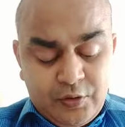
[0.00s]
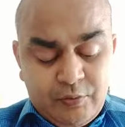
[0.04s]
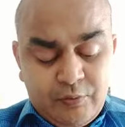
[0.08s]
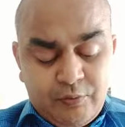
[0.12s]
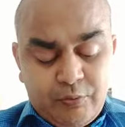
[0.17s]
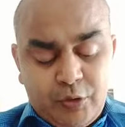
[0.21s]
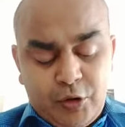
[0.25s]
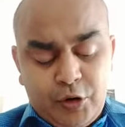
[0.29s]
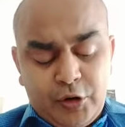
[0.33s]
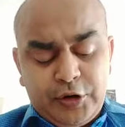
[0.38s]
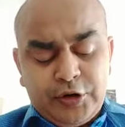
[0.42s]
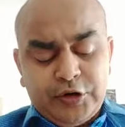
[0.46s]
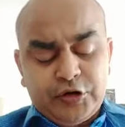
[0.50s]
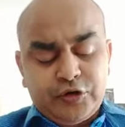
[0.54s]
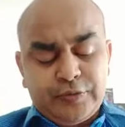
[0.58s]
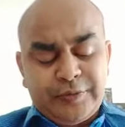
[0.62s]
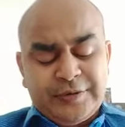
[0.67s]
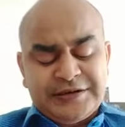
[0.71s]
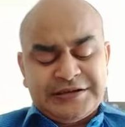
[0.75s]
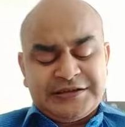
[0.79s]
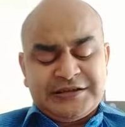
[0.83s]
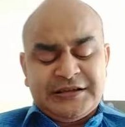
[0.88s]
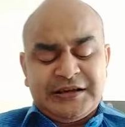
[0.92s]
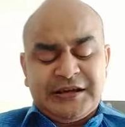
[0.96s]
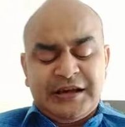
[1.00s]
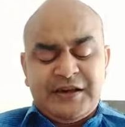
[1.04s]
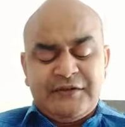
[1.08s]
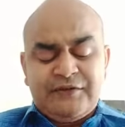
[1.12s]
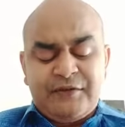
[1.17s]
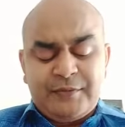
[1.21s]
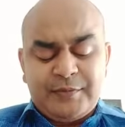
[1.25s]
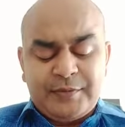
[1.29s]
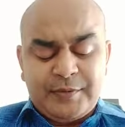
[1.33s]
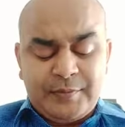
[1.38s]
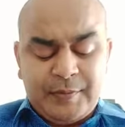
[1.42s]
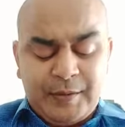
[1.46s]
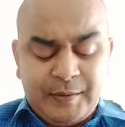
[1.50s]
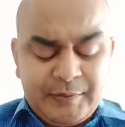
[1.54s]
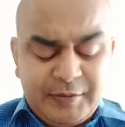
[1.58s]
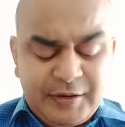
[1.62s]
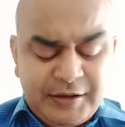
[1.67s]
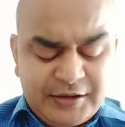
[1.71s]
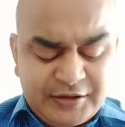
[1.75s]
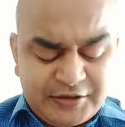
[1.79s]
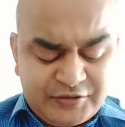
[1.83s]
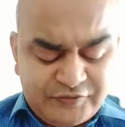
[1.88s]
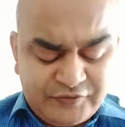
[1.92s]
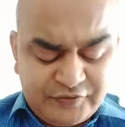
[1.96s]
Borrowing domestically from the
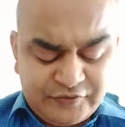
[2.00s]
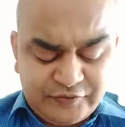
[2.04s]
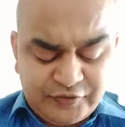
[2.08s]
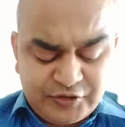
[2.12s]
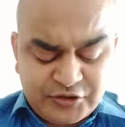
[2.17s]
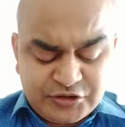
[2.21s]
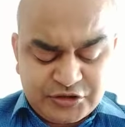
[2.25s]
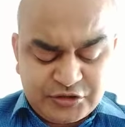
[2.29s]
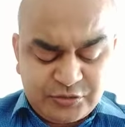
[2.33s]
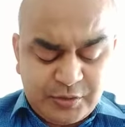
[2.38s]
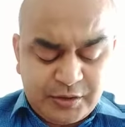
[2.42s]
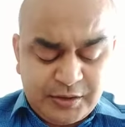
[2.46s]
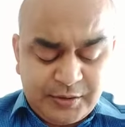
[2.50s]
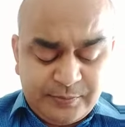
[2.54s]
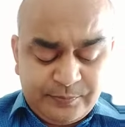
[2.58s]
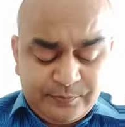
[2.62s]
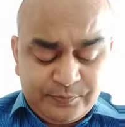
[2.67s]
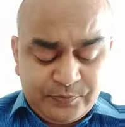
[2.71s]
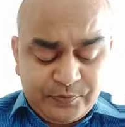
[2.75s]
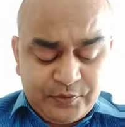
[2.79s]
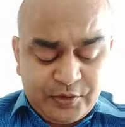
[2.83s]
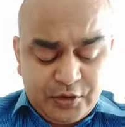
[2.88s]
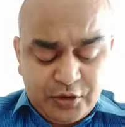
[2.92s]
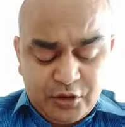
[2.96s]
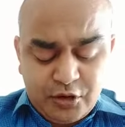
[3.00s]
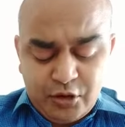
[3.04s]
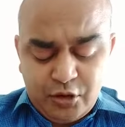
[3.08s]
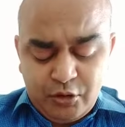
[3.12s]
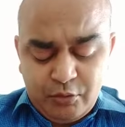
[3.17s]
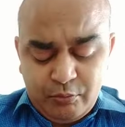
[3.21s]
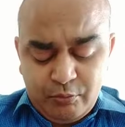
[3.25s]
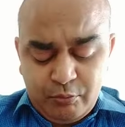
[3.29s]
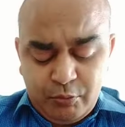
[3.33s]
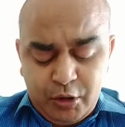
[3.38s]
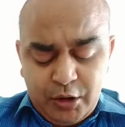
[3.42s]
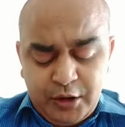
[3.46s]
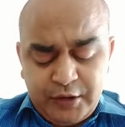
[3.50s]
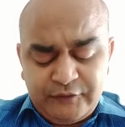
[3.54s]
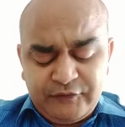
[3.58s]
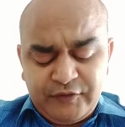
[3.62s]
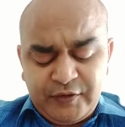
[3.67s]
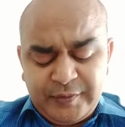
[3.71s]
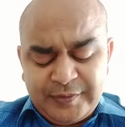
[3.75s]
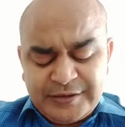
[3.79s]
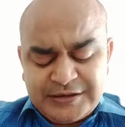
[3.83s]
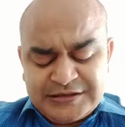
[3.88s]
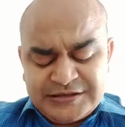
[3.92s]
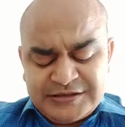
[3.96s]
public is the first one. Borrowing
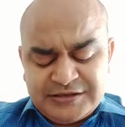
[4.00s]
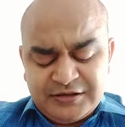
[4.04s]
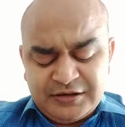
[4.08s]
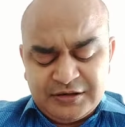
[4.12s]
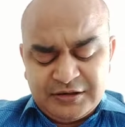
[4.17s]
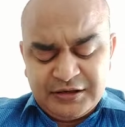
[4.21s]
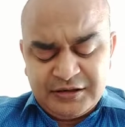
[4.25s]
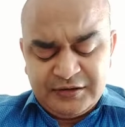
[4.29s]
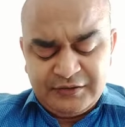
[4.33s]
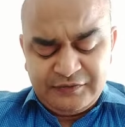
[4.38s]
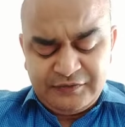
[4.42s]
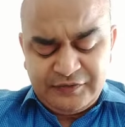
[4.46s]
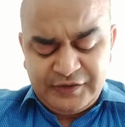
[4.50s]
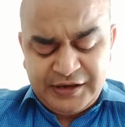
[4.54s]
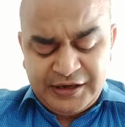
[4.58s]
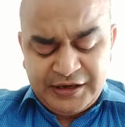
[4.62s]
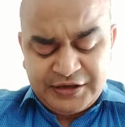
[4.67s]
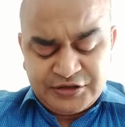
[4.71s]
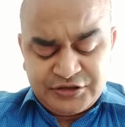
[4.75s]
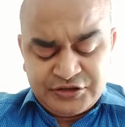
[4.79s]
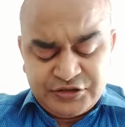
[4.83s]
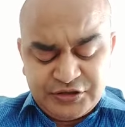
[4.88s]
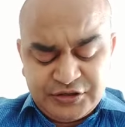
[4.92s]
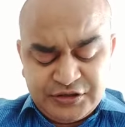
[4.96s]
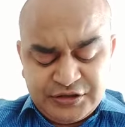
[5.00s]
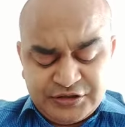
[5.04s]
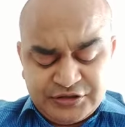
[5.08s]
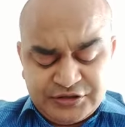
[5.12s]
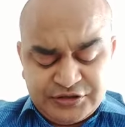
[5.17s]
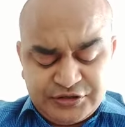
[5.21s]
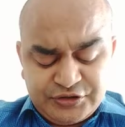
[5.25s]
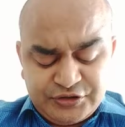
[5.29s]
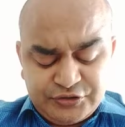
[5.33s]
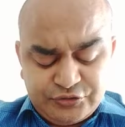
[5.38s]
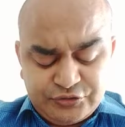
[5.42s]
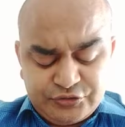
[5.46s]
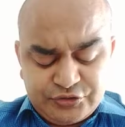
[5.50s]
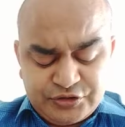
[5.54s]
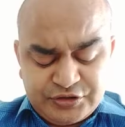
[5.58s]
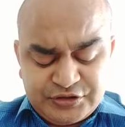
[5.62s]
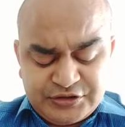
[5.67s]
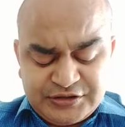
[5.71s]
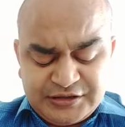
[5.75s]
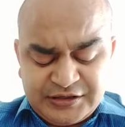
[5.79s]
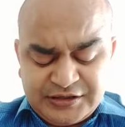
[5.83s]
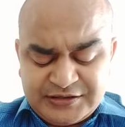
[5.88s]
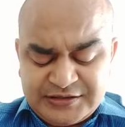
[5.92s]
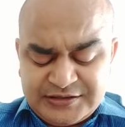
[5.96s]
from external financial
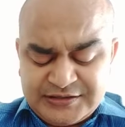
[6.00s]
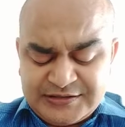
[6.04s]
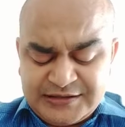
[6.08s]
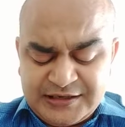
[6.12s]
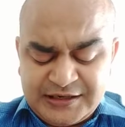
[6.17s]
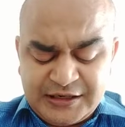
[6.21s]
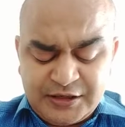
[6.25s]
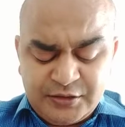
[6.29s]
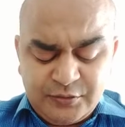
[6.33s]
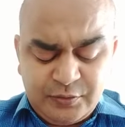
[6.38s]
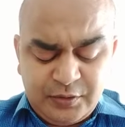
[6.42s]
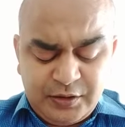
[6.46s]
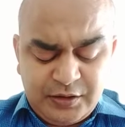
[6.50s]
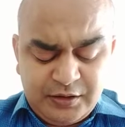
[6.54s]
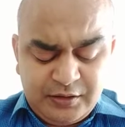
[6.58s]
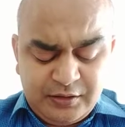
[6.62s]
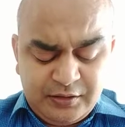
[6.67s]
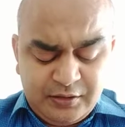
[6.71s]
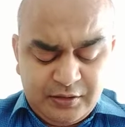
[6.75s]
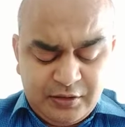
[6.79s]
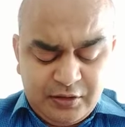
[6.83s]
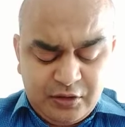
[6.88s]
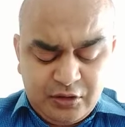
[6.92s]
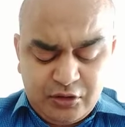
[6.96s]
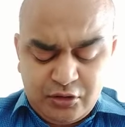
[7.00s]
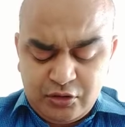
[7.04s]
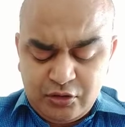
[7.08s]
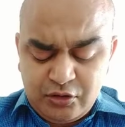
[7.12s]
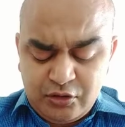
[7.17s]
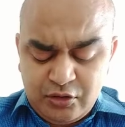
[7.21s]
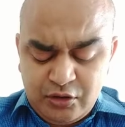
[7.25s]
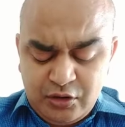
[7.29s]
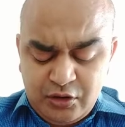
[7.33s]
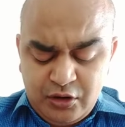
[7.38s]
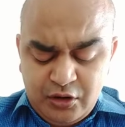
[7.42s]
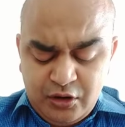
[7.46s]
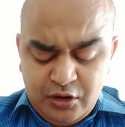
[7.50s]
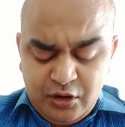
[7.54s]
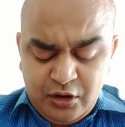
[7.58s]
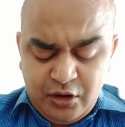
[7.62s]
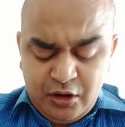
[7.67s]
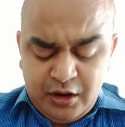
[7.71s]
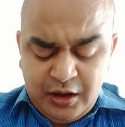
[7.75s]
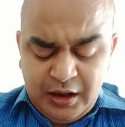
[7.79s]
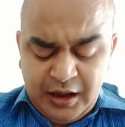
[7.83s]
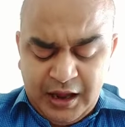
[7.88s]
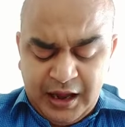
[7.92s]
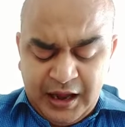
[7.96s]
institutions, that's the second one.
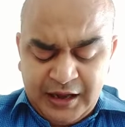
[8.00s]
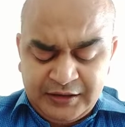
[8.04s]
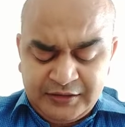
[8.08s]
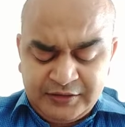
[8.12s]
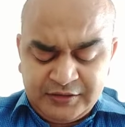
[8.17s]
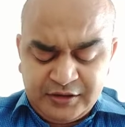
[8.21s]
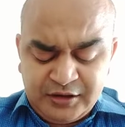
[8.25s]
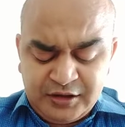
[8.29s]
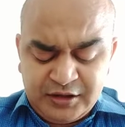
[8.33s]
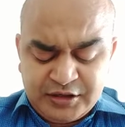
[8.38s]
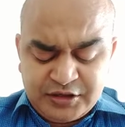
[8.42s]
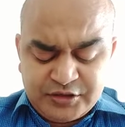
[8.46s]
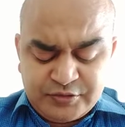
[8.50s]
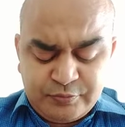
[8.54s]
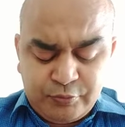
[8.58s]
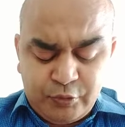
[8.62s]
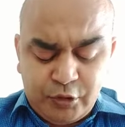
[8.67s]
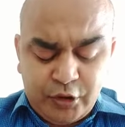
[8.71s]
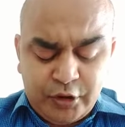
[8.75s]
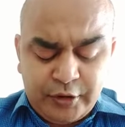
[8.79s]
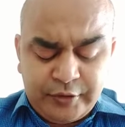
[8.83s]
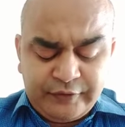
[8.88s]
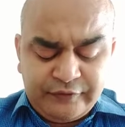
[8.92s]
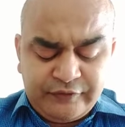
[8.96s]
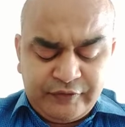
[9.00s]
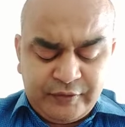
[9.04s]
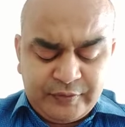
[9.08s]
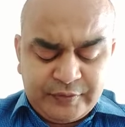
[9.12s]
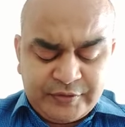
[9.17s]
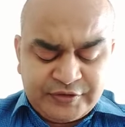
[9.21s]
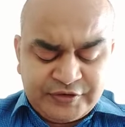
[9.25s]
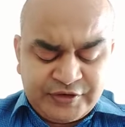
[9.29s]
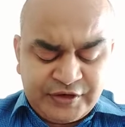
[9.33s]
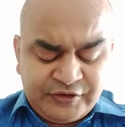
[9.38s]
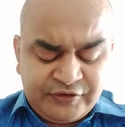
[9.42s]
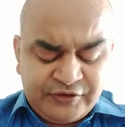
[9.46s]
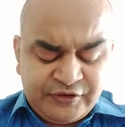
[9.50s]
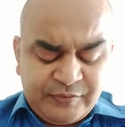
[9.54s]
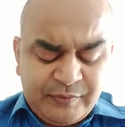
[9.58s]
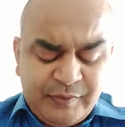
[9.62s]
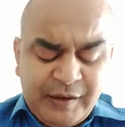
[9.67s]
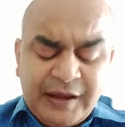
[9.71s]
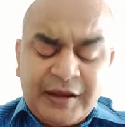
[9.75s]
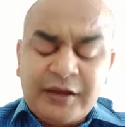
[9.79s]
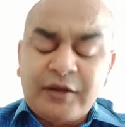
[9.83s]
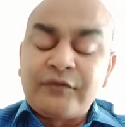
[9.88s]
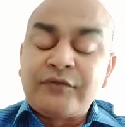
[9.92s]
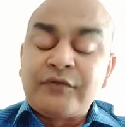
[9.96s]
And third is borrowing from the central
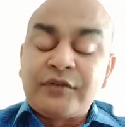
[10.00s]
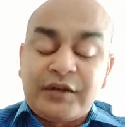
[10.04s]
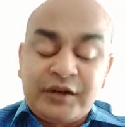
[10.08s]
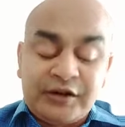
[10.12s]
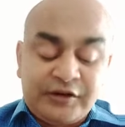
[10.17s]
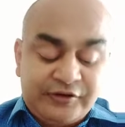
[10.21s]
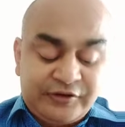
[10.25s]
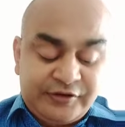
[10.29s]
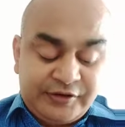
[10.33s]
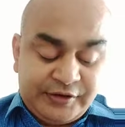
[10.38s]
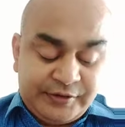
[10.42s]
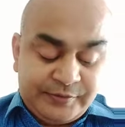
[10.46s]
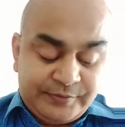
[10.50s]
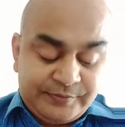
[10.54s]
bank of the country.